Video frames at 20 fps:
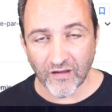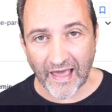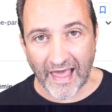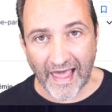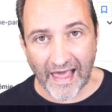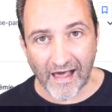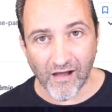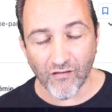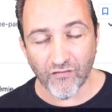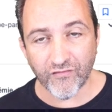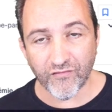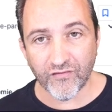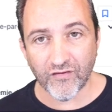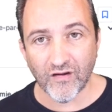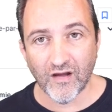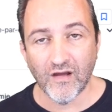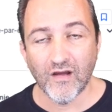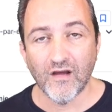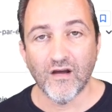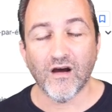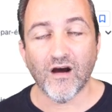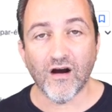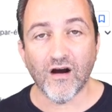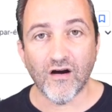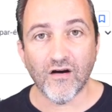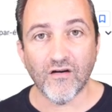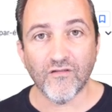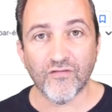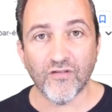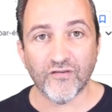half
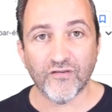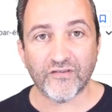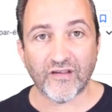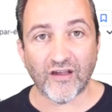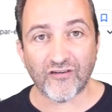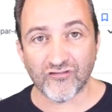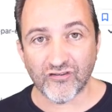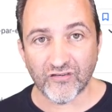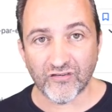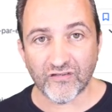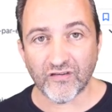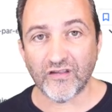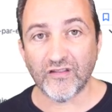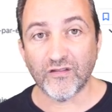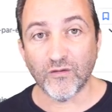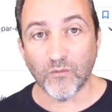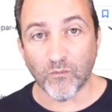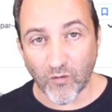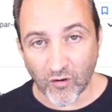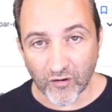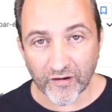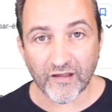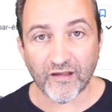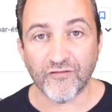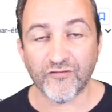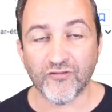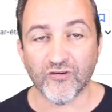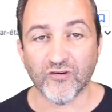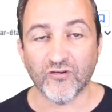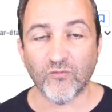of the sessions in the morning
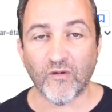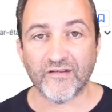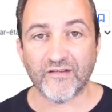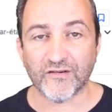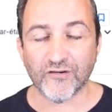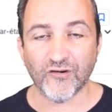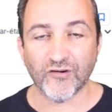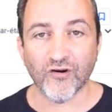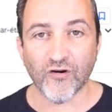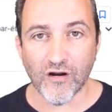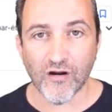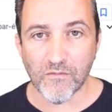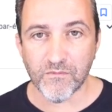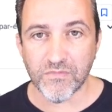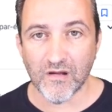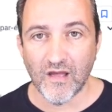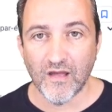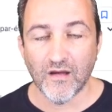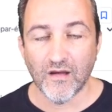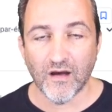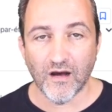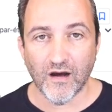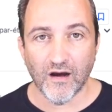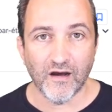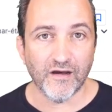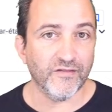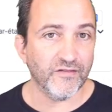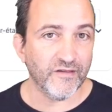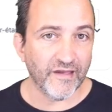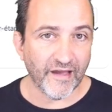if you're in Western Europe,
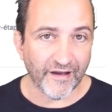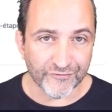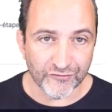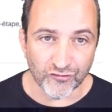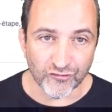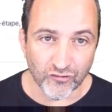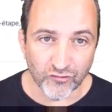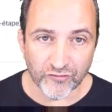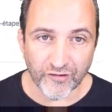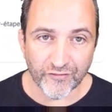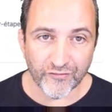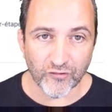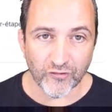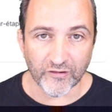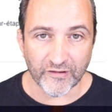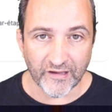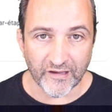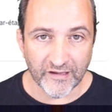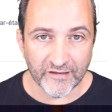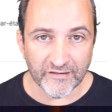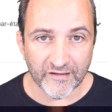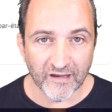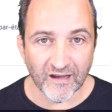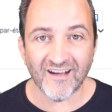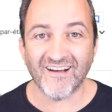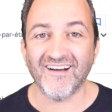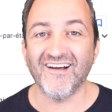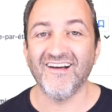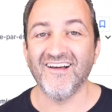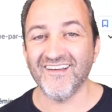in the afternoon if you're in
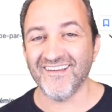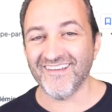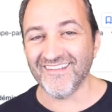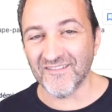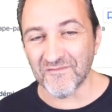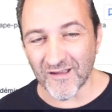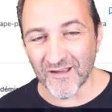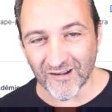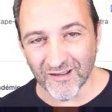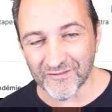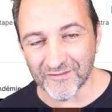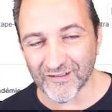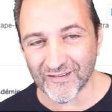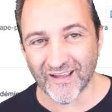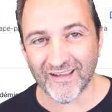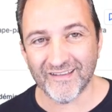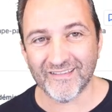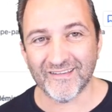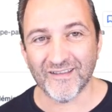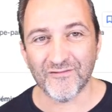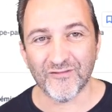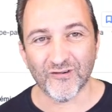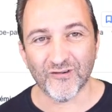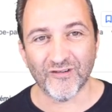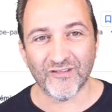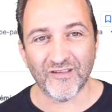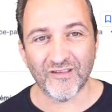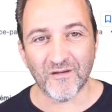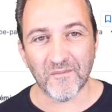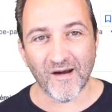India, in the middle of the night if you're
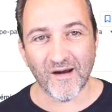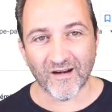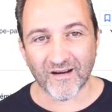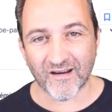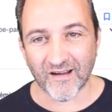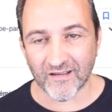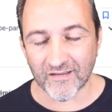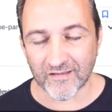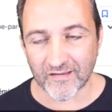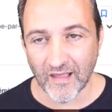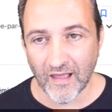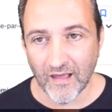in the Americas,